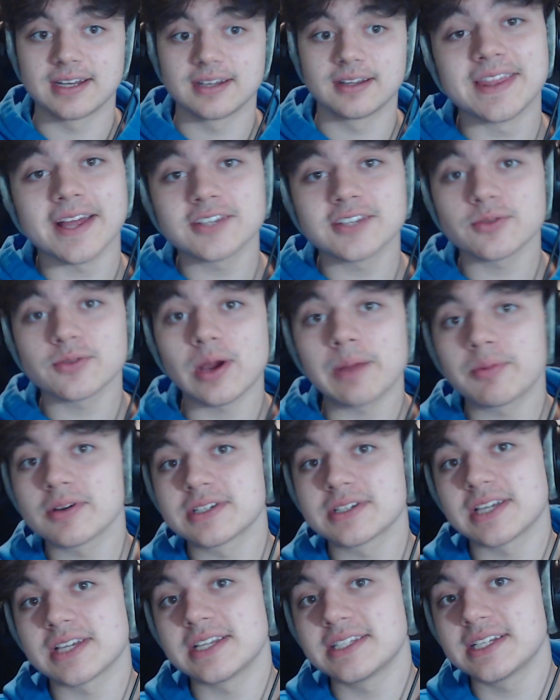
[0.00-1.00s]
And that's why I'm
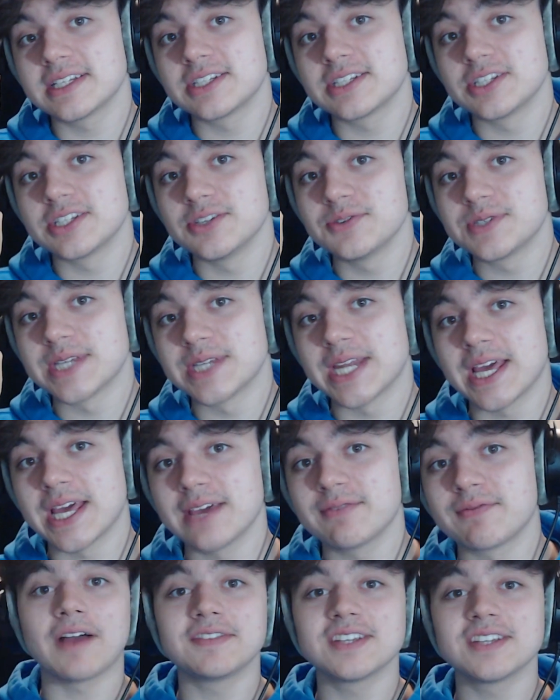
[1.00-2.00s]
presenting to you today
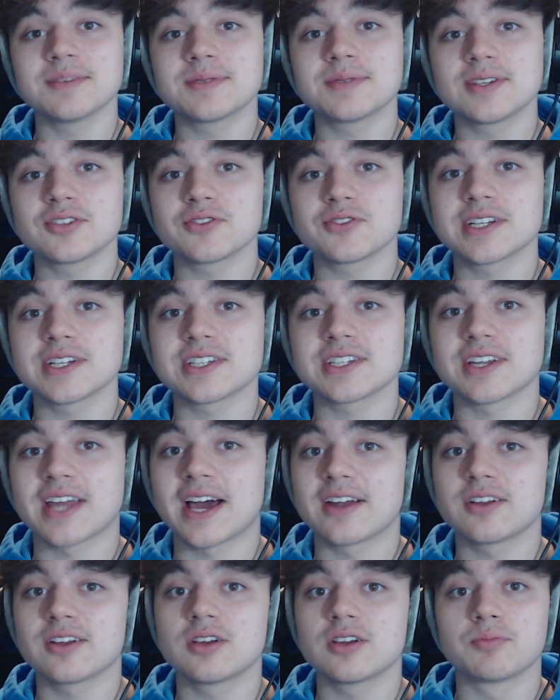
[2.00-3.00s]
5 tips and tricks on
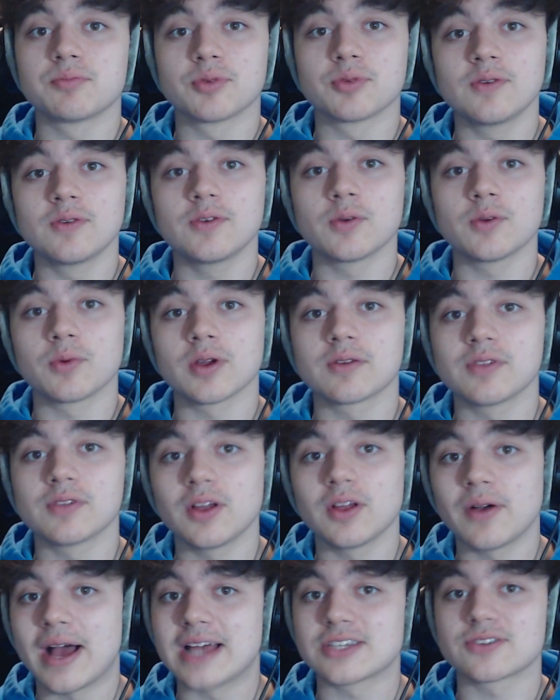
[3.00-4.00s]
how to improve your
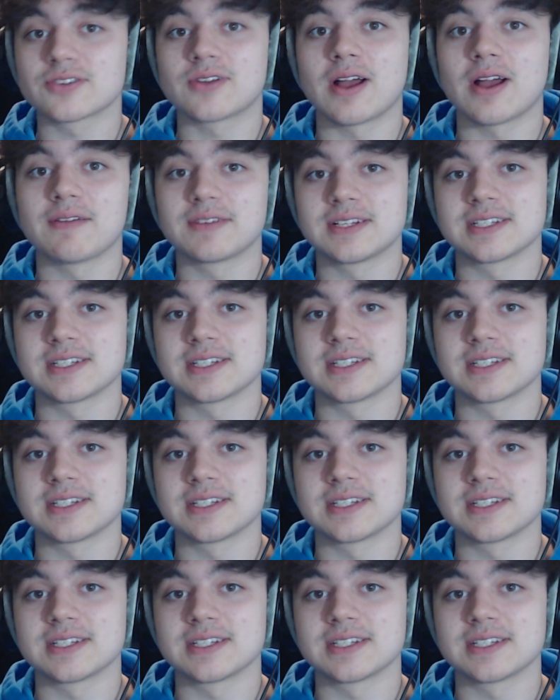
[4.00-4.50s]
workflow as a graphic